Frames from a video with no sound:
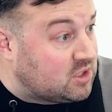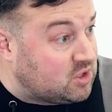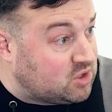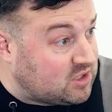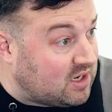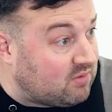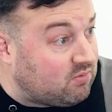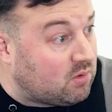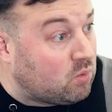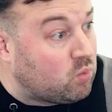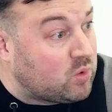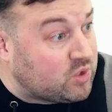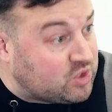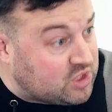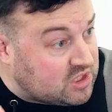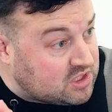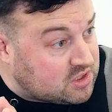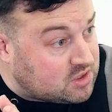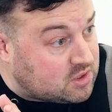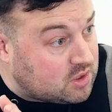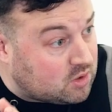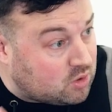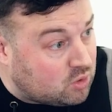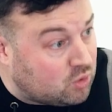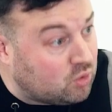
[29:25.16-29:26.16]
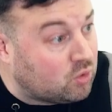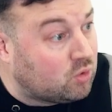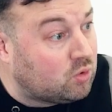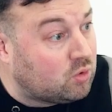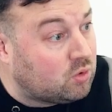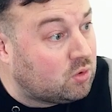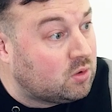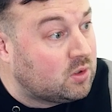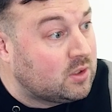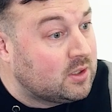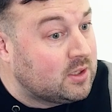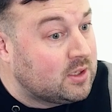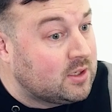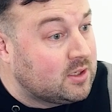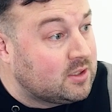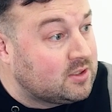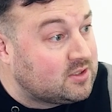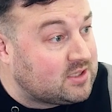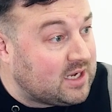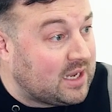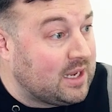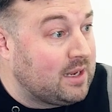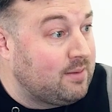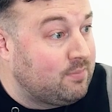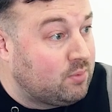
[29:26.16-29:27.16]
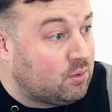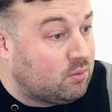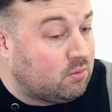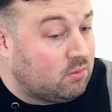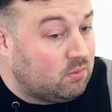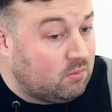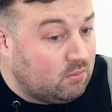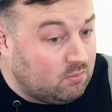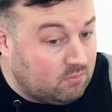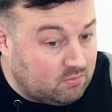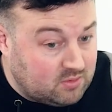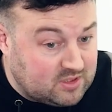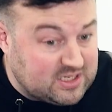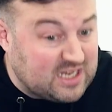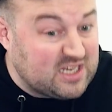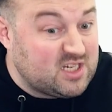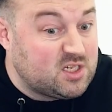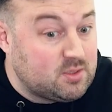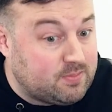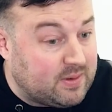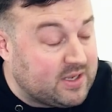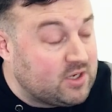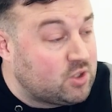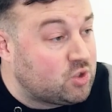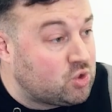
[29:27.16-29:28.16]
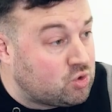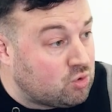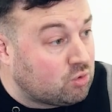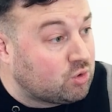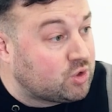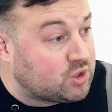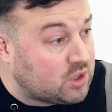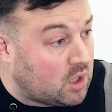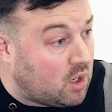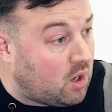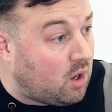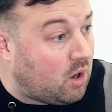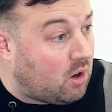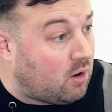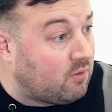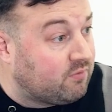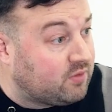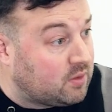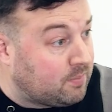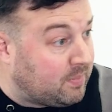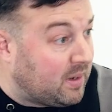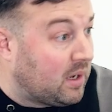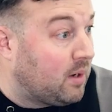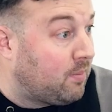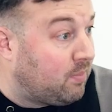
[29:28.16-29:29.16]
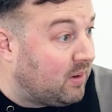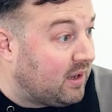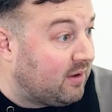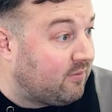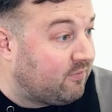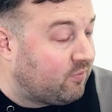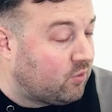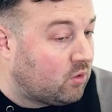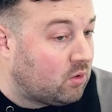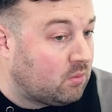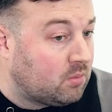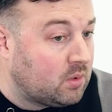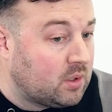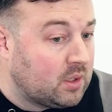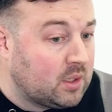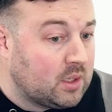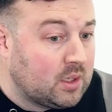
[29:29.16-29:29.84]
in general, which is the core table database structure of the Power Platform.